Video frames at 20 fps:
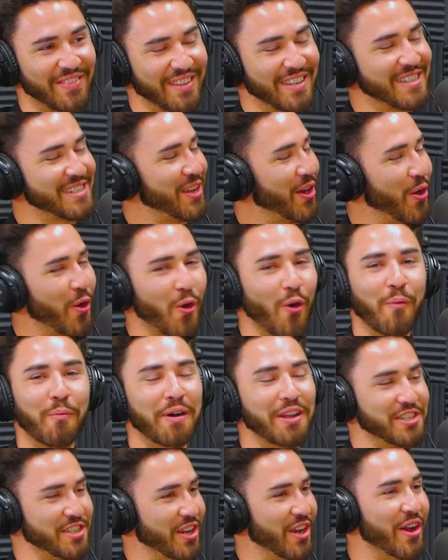There's a whole
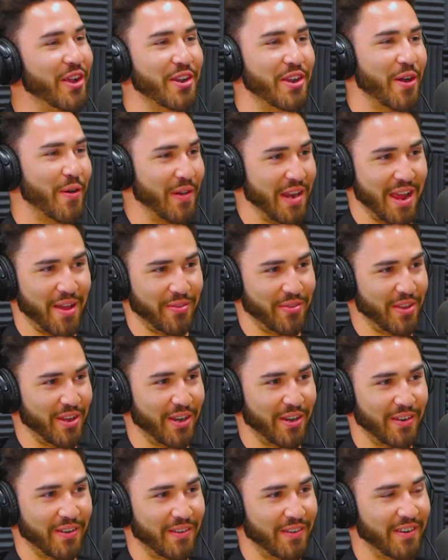bunch of unknown out
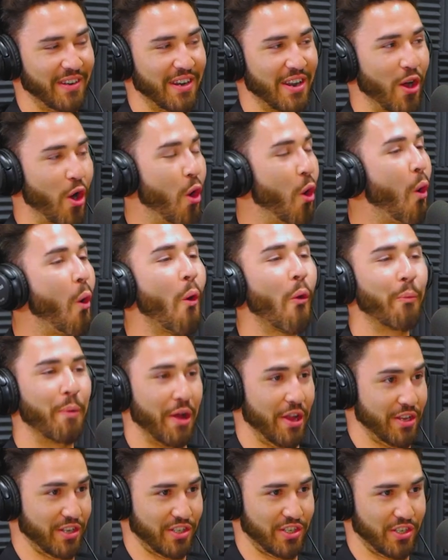there. Yeah. A whole
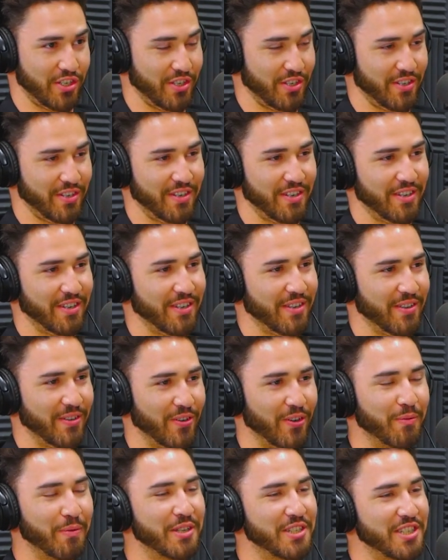bunch.
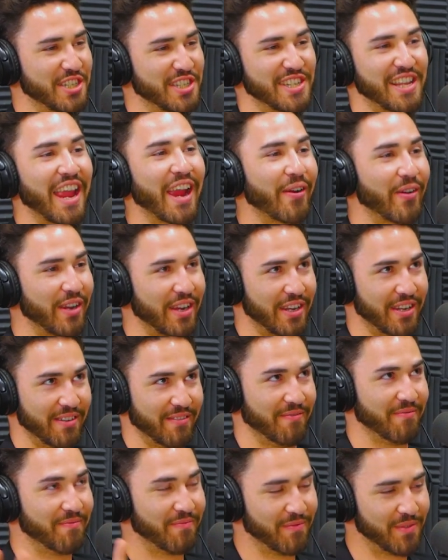Whole bunch of
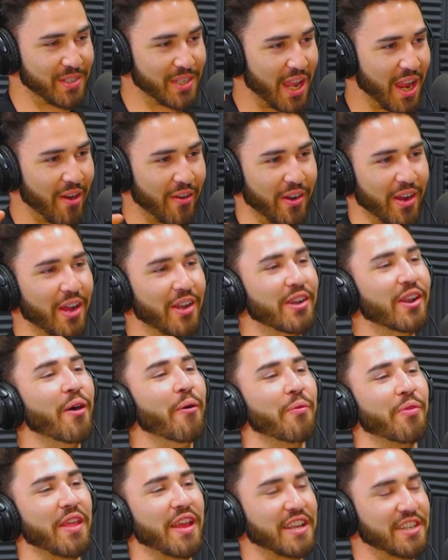scary, scary
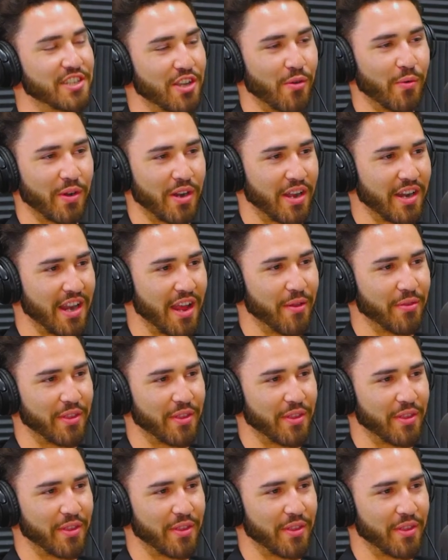unknown things going on